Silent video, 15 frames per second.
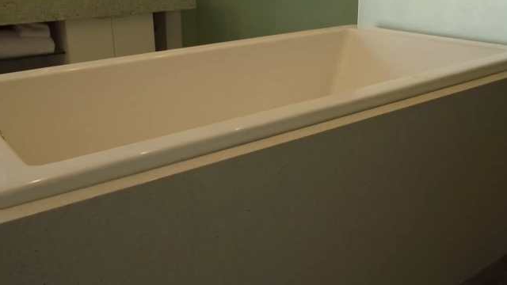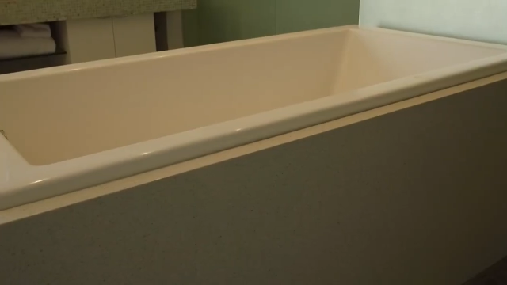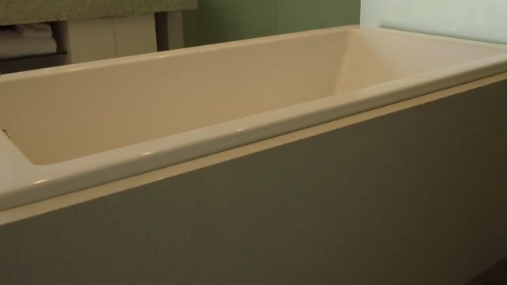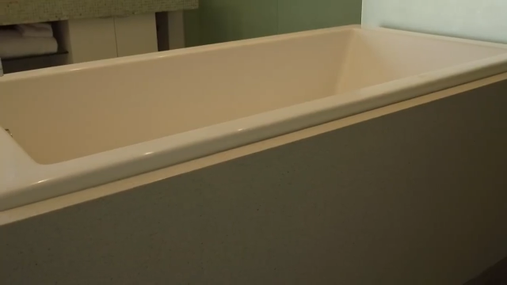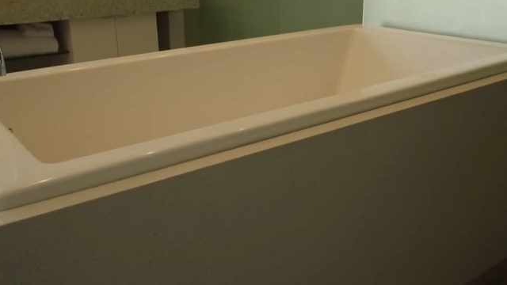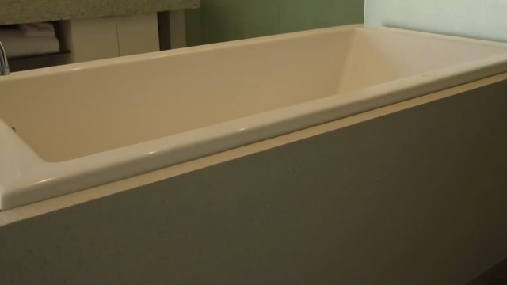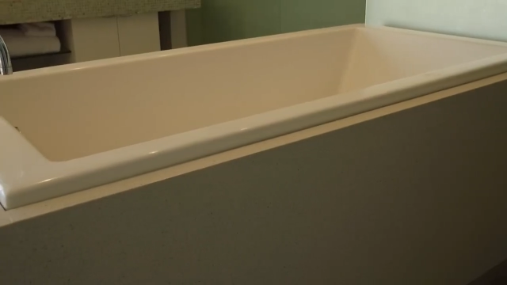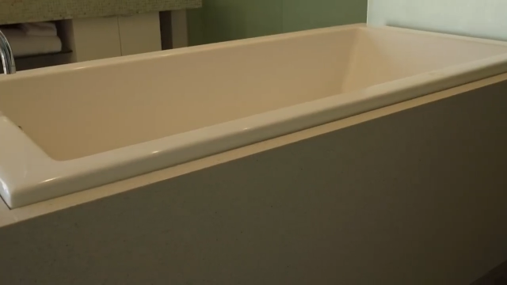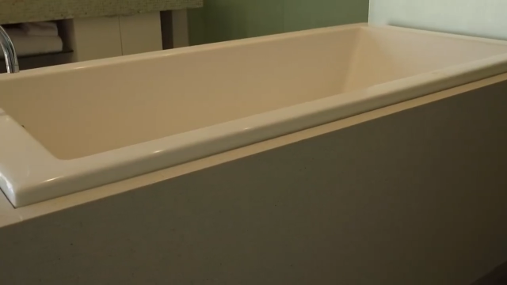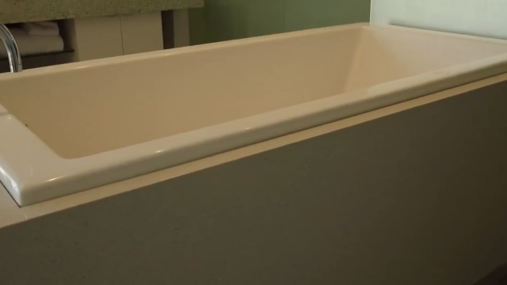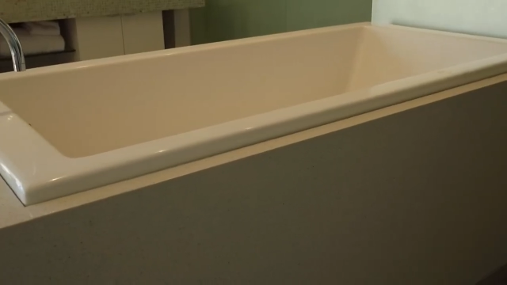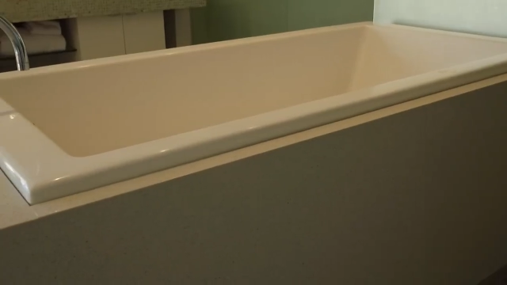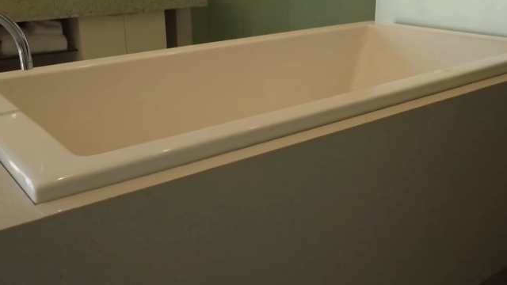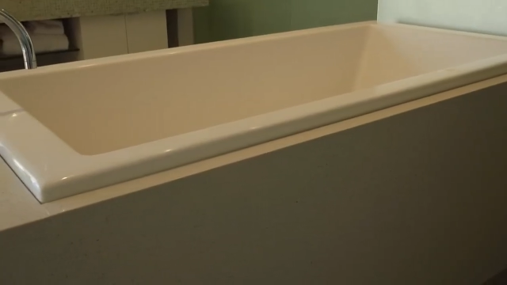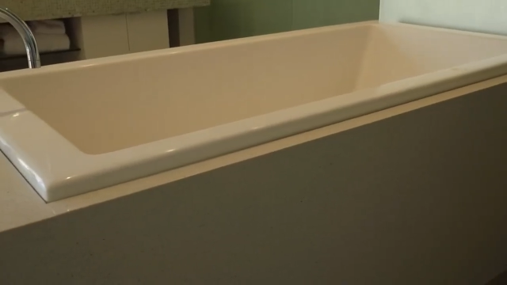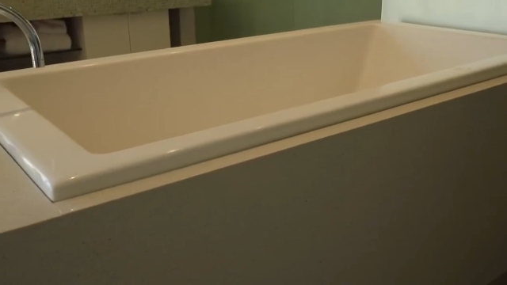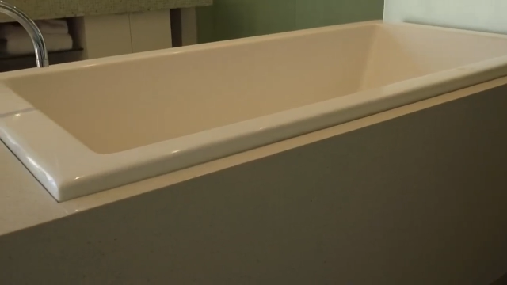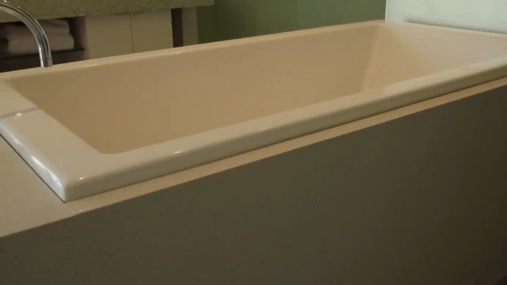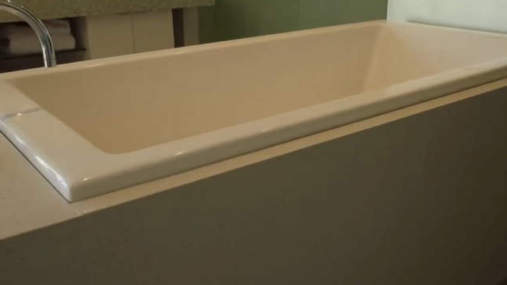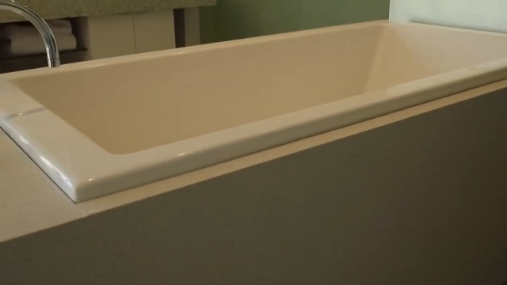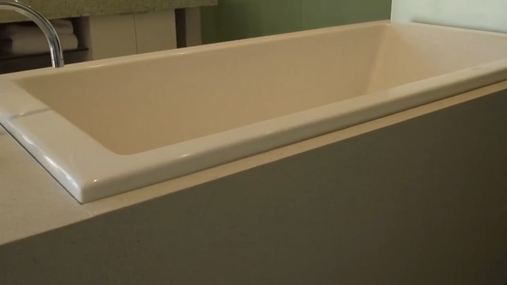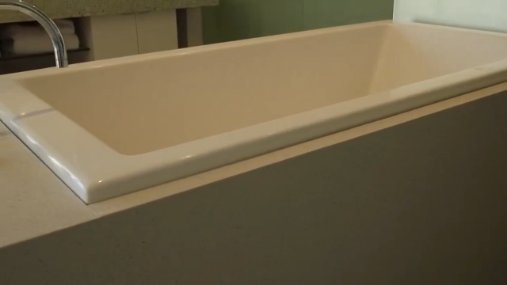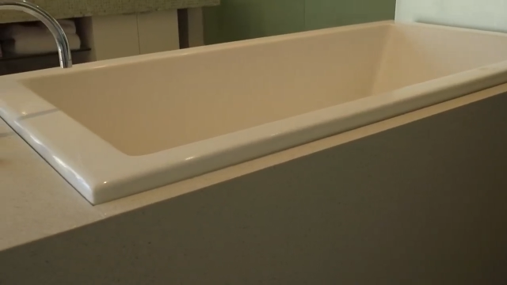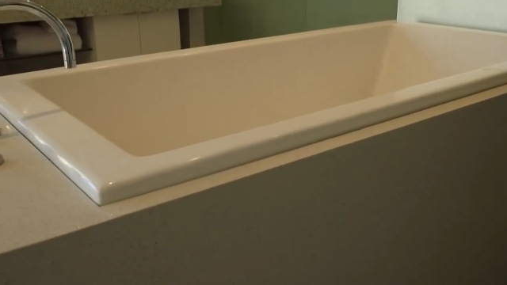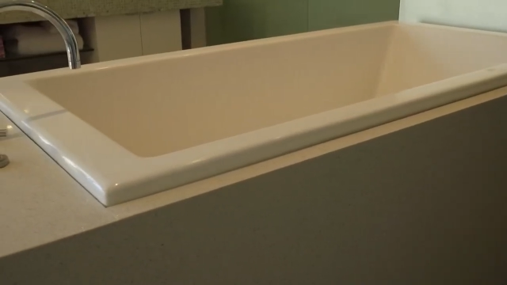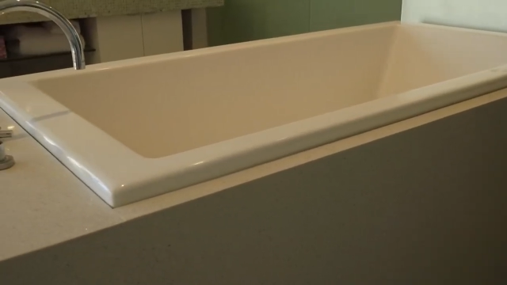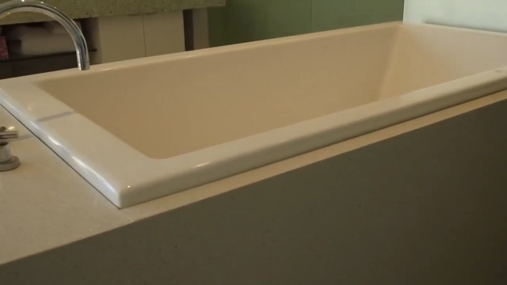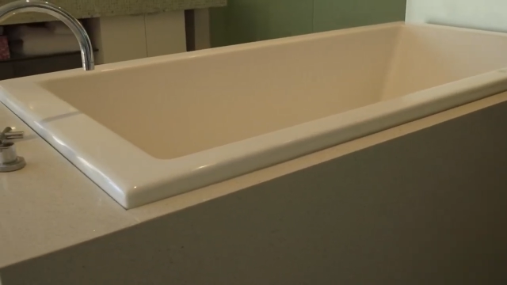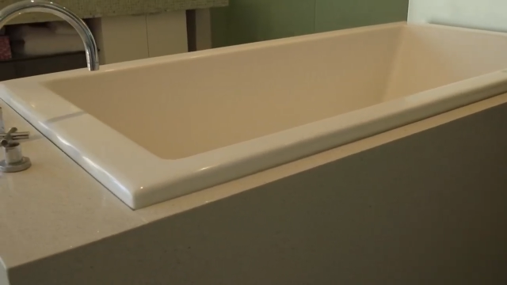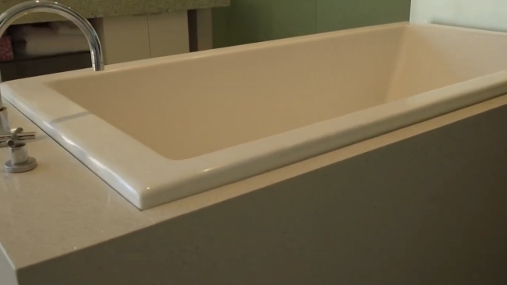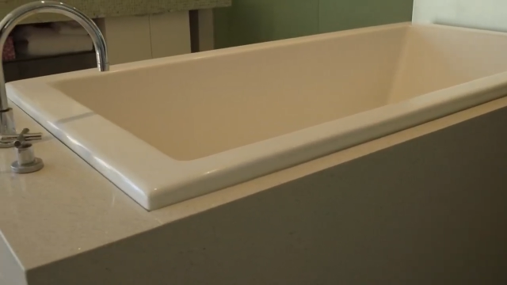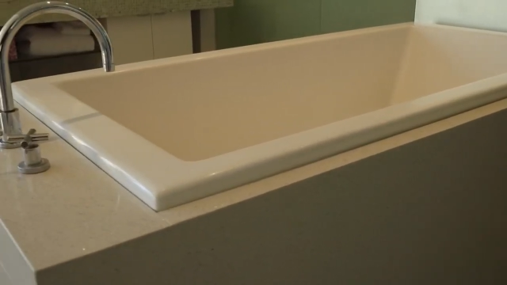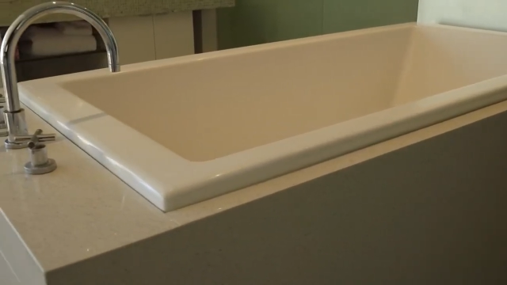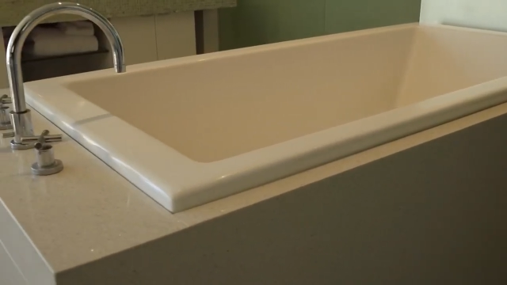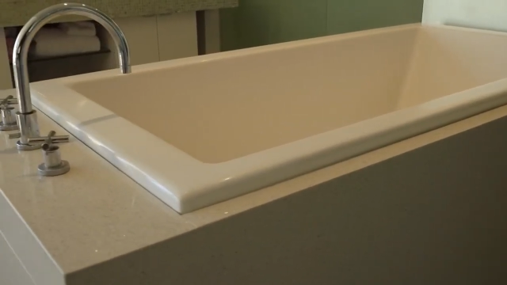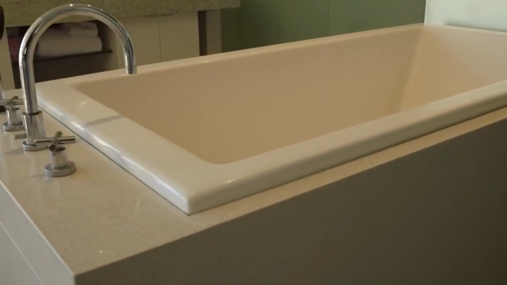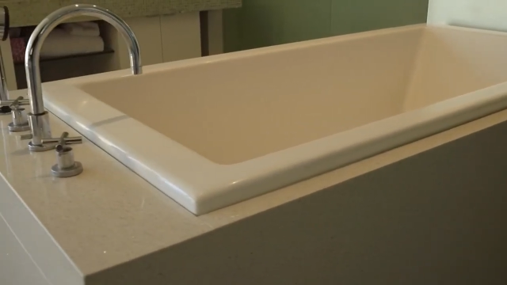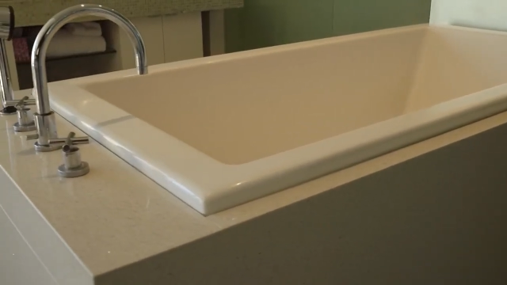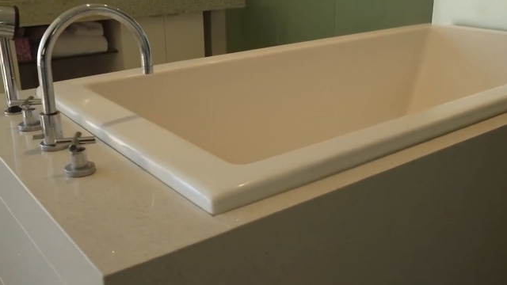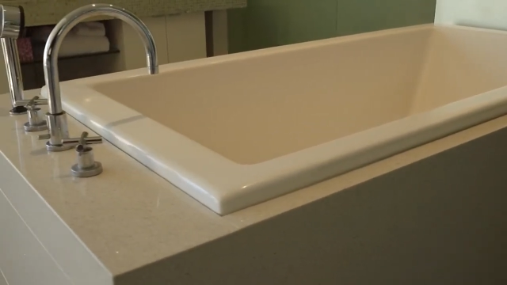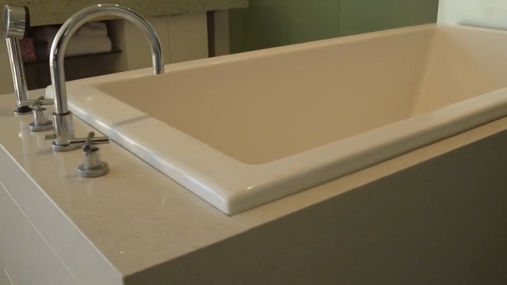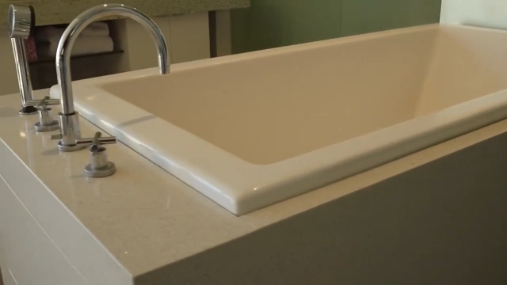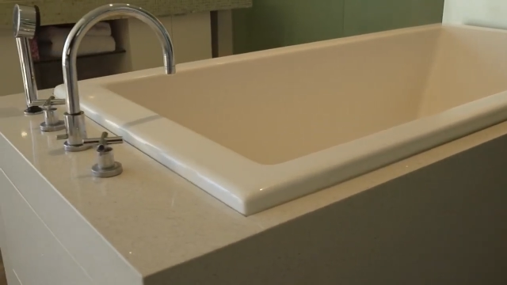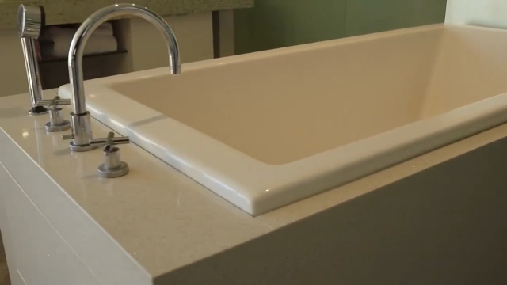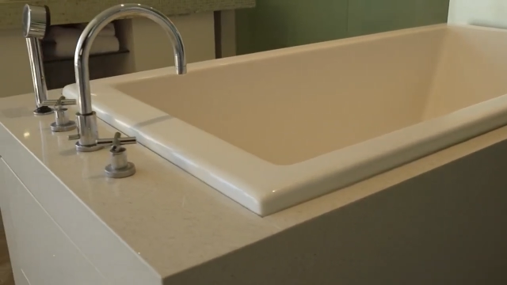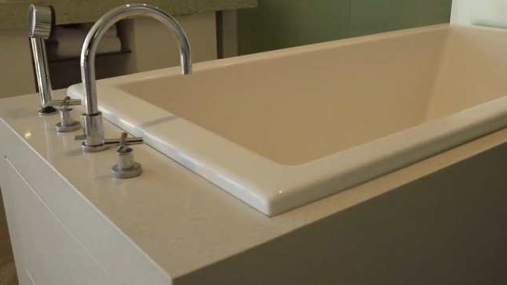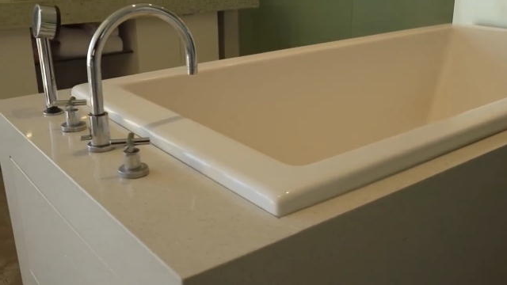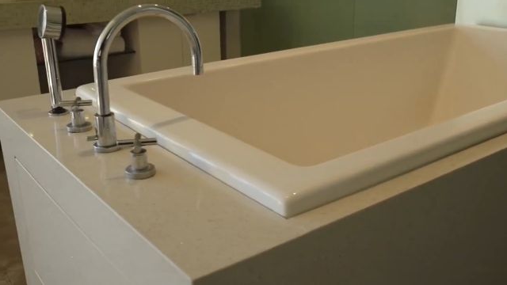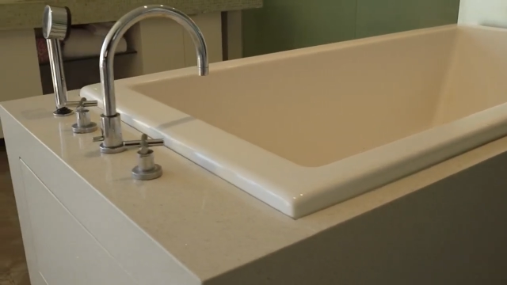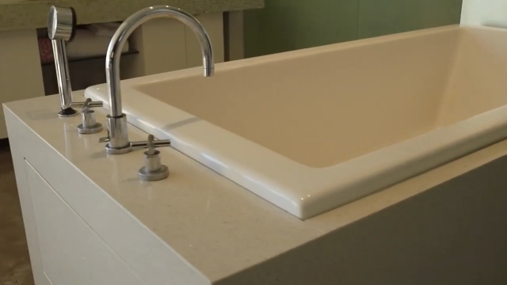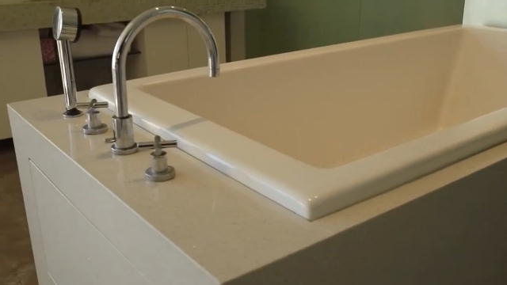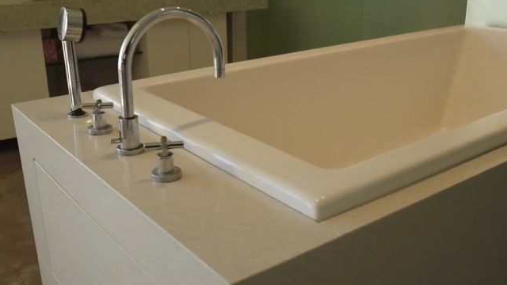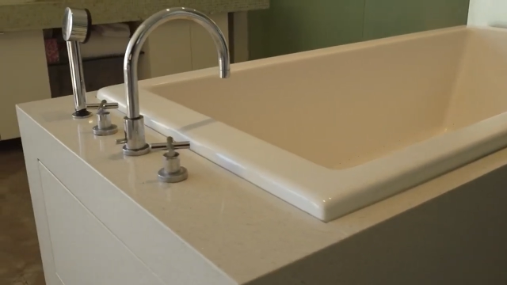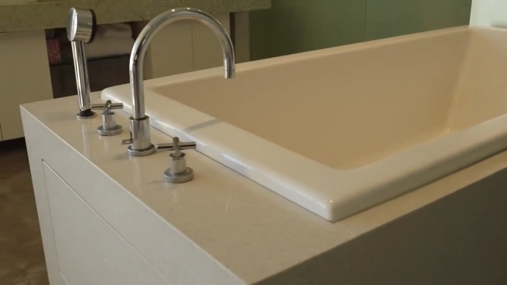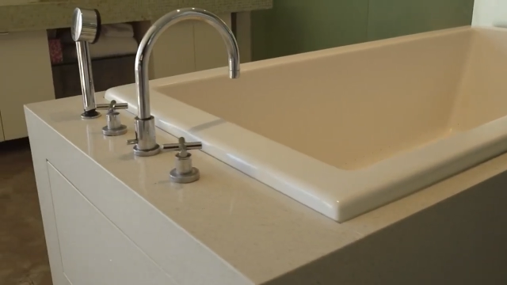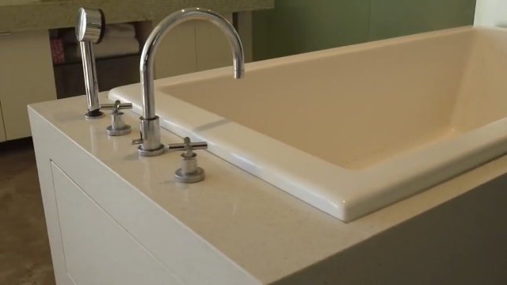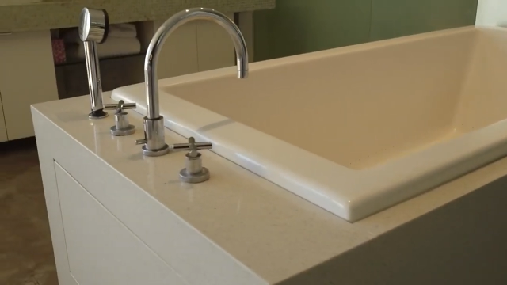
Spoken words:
Nobody's mouth can be seen.